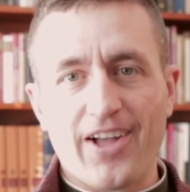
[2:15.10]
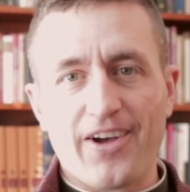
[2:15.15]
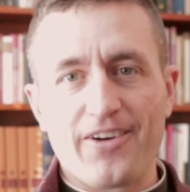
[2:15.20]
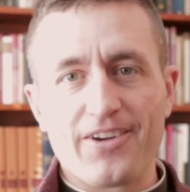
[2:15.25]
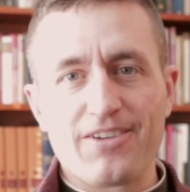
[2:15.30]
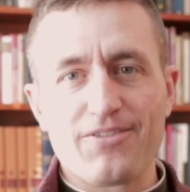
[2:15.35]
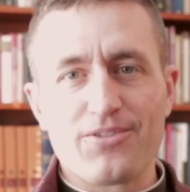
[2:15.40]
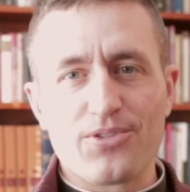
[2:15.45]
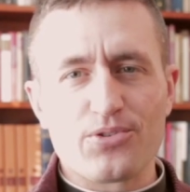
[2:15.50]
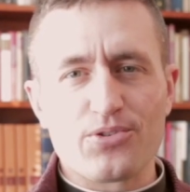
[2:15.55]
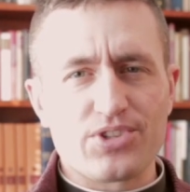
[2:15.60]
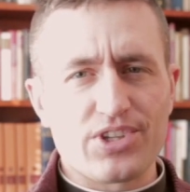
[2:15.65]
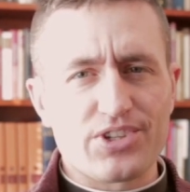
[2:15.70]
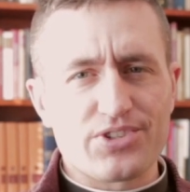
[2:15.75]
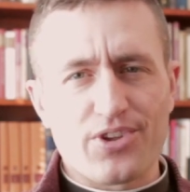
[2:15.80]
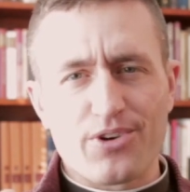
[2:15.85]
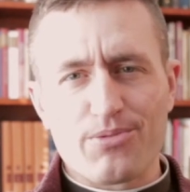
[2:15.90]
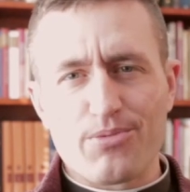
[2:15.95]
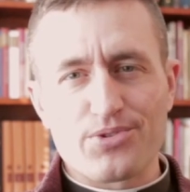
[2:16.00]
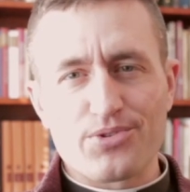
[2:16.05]
even those things
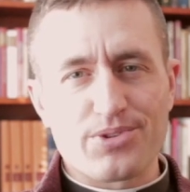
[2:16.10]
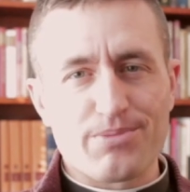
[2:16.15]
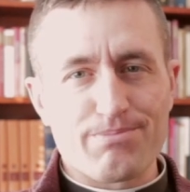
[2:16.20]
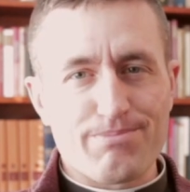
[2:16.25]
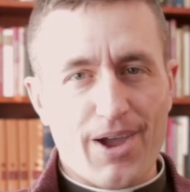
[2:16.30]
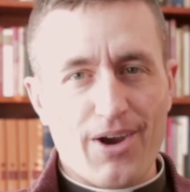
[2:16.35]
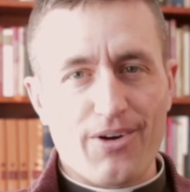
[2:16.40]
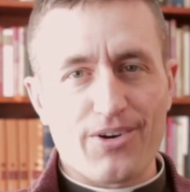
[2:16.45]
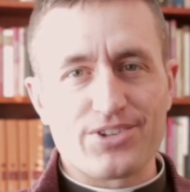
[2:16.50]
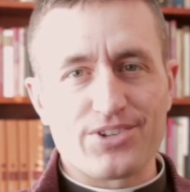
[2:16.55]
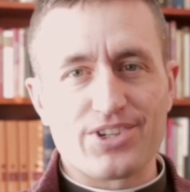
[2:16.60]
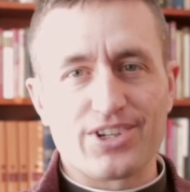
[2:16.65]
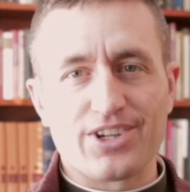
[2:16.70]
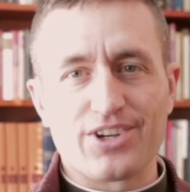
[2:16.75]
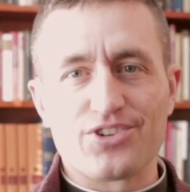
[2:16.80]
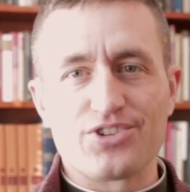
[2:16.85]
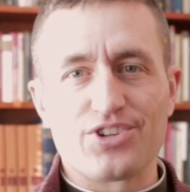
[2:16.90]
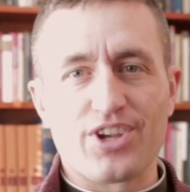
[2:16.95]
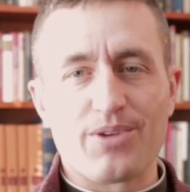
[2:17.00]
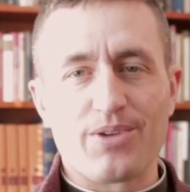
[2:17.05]
that are most embarrassing
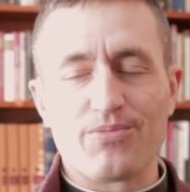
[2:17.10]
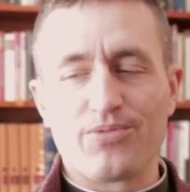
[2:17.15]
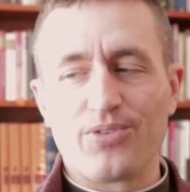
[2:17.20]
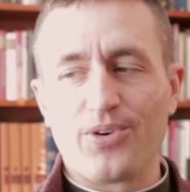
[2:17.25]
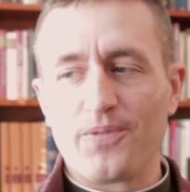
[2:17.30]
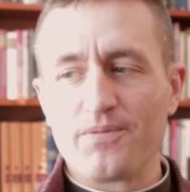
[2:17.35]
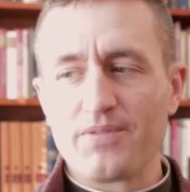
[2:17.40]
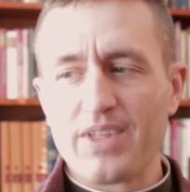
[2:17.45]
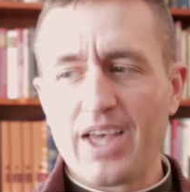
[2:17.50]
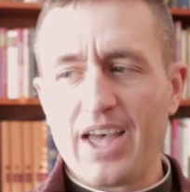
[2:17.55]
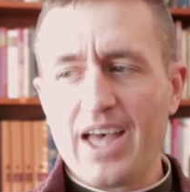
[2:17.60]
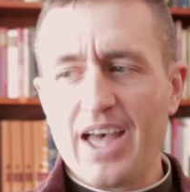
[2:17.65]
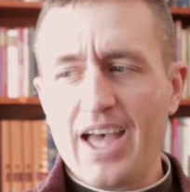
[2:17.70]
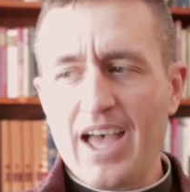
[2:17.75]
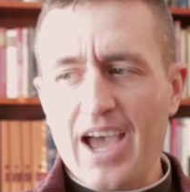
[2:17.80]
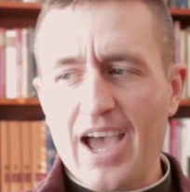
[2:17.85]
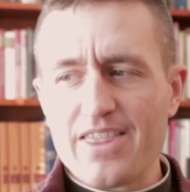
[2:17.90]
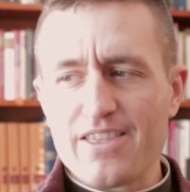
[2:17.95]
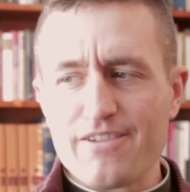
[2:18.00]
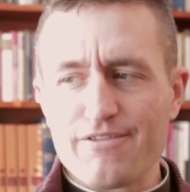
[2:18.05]
and shameful.
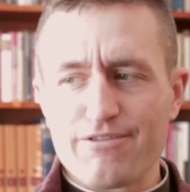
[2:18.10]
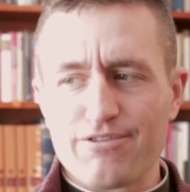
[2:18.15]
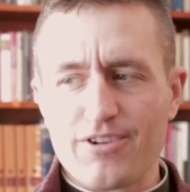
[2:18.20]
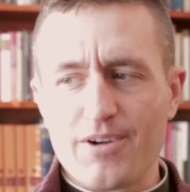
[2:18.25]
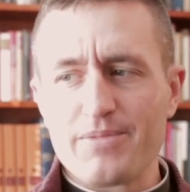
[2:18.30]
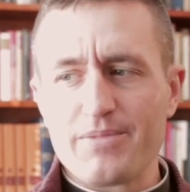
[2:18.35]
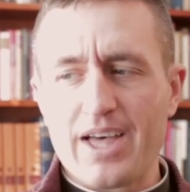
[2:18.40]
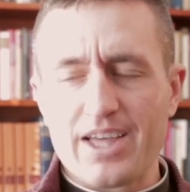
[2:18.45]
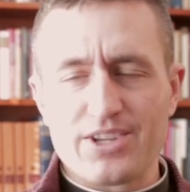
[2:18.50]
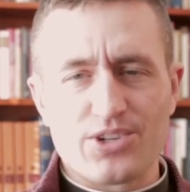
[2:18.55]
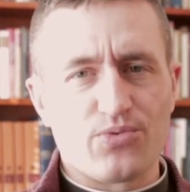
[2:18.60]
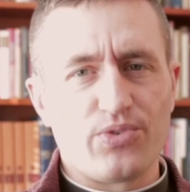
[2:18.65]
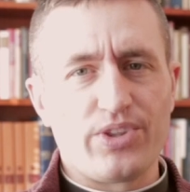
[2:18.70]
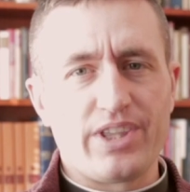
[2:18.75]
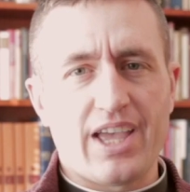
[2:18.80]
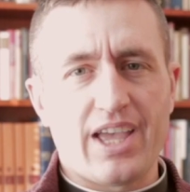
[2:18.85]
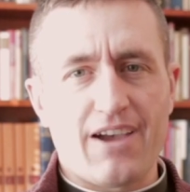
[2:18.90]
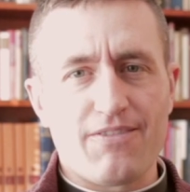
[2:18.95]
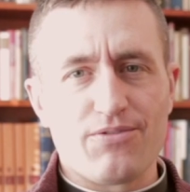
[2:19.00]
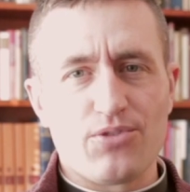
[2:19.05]
And then from that, to
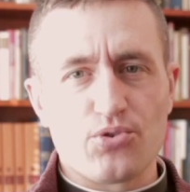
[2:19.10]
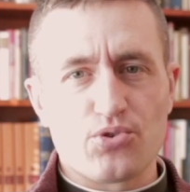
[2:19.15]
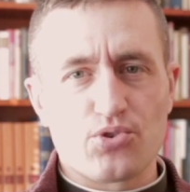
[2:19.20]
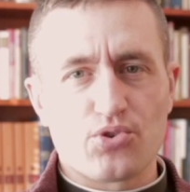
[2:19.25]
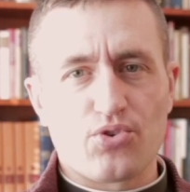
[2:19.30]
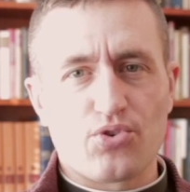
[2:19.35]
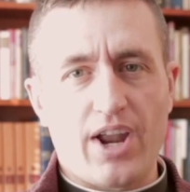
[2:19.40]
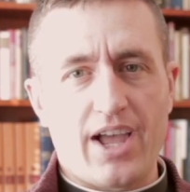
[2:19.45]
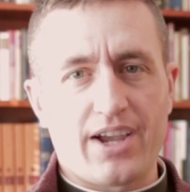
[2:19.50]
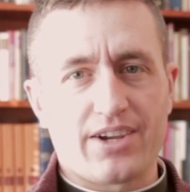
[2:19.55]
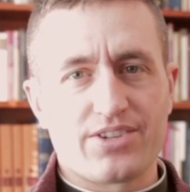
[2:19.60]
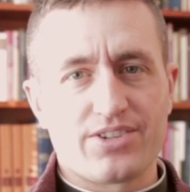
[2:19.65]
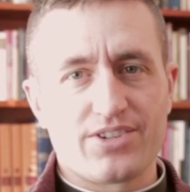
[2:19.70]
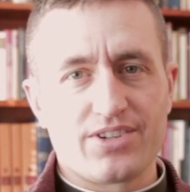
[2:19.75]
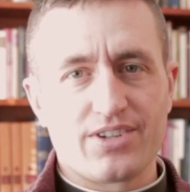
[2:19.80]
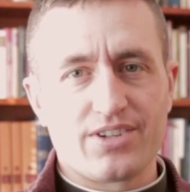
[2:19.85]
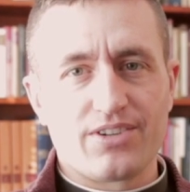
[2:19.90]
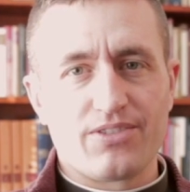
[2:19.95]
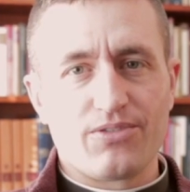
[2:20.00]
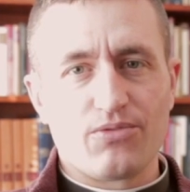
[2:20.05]
really have those cracks
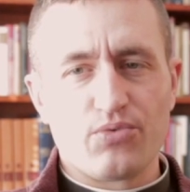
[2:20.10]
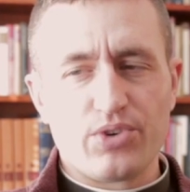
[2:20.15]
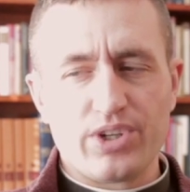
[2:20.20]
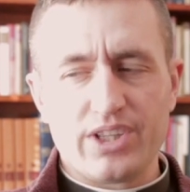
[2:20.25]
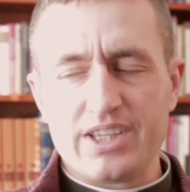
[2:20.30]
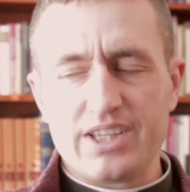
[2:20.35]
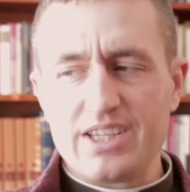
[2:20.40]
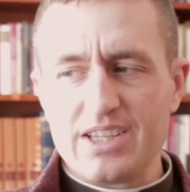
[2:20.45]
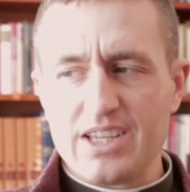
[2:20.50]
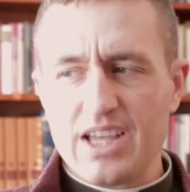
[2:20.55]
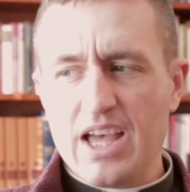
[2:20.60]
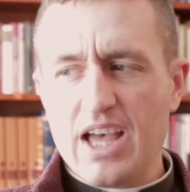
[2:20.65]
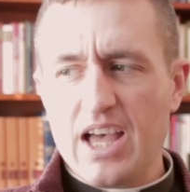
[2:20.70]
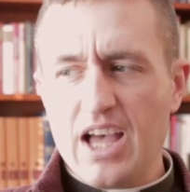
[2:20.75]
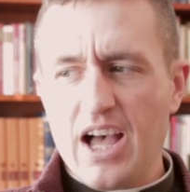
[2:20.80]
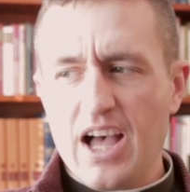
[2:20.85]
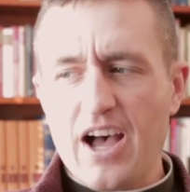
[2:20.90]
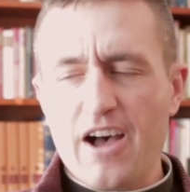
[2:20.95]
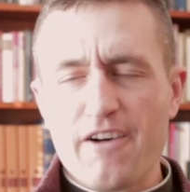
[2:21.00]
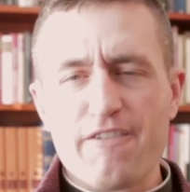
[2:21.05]
really
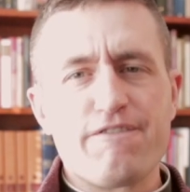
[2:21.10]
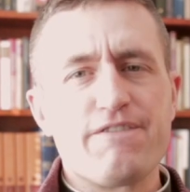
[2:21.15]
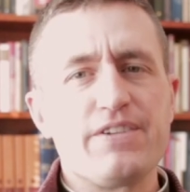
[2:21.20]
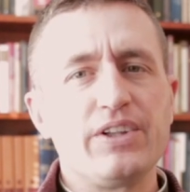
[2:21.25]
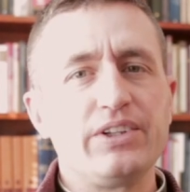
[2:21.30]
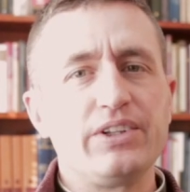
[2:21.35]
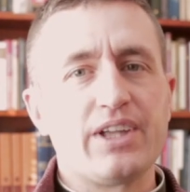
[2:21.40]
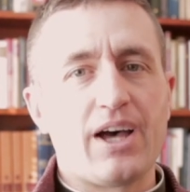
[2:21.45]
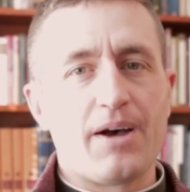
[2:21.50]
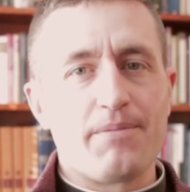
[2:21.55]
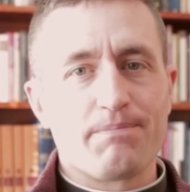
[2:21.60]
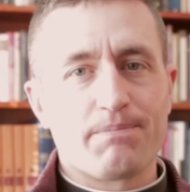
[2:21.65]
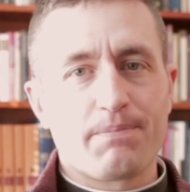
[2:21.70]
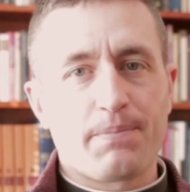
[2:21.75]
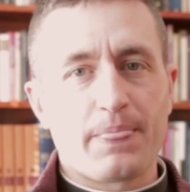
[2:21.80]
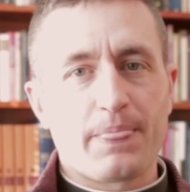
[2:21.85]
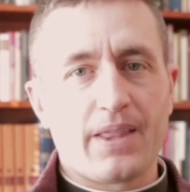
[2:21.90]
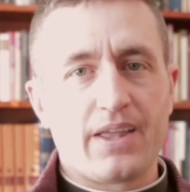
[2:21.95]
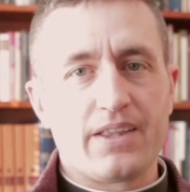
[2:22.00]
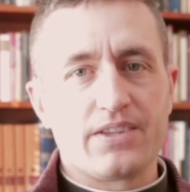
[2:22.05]
filled up,
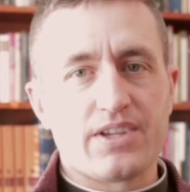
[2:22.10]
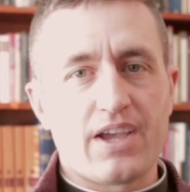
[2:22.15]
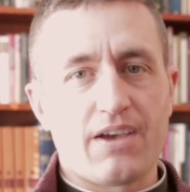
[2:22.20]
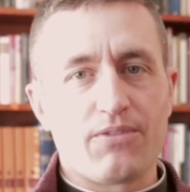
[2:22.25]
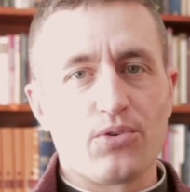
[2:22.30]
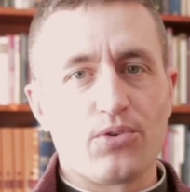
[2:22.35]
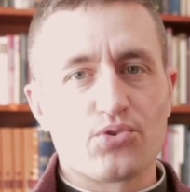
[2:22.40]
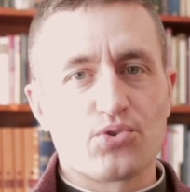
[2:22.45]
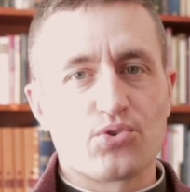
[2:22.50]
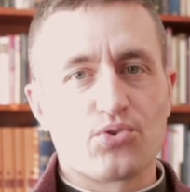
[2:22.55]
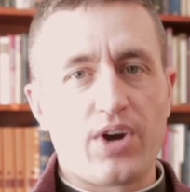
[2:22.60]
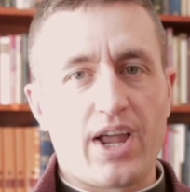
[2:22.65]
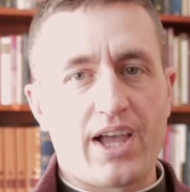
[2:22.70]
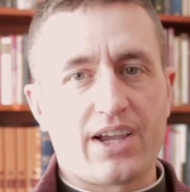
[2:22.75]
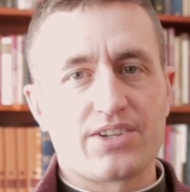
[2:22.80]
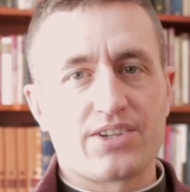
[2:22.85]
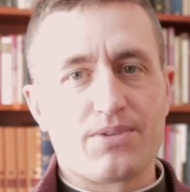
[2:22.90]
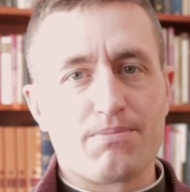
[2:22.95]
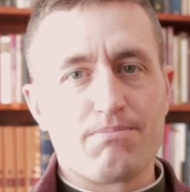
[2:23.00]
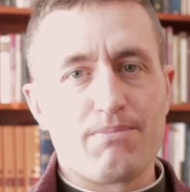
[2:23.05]
to have those
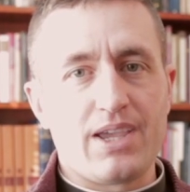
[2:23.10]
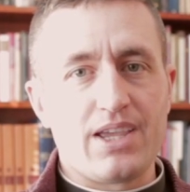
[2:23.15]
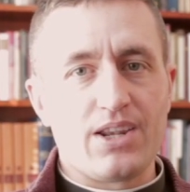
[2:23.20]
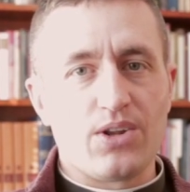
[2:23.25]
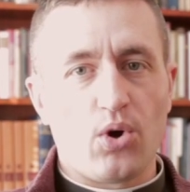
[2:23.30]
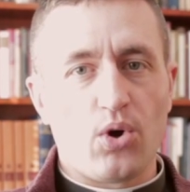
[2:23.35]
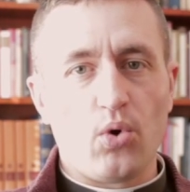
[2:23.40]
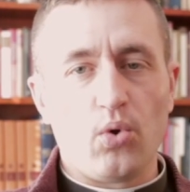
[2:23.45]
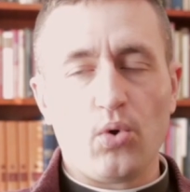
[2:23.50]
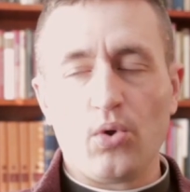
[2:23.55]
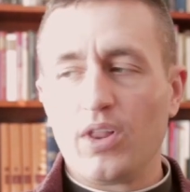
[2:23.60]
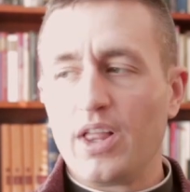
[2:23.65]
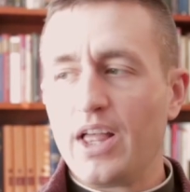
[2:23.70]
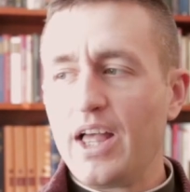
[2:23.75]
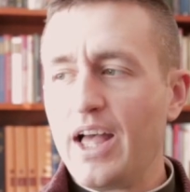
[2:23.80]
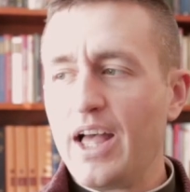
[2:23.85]
cracks made whole.